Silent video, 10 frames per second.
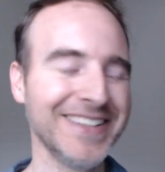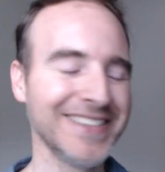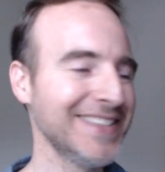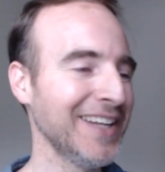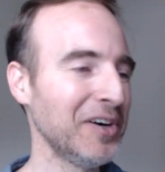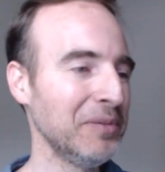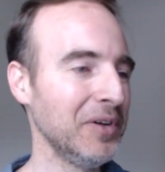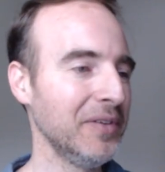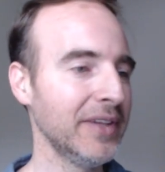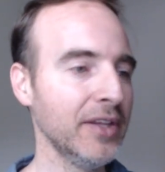It's
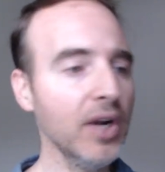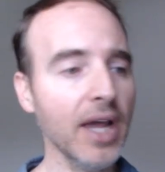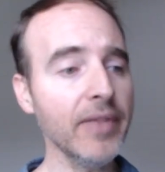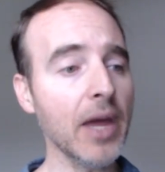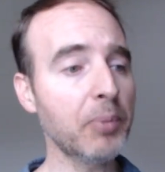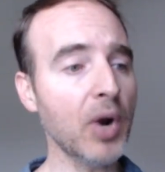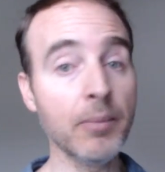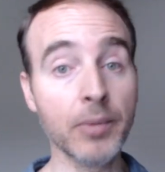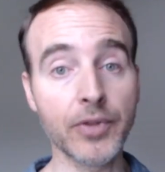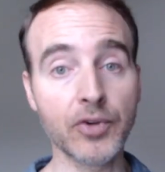terrible. You don't have that
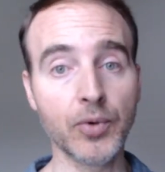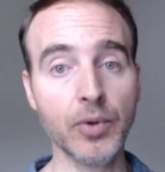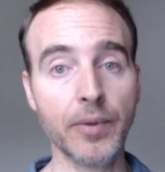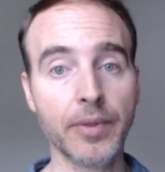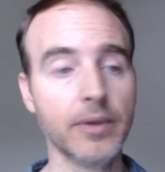problem with the truth.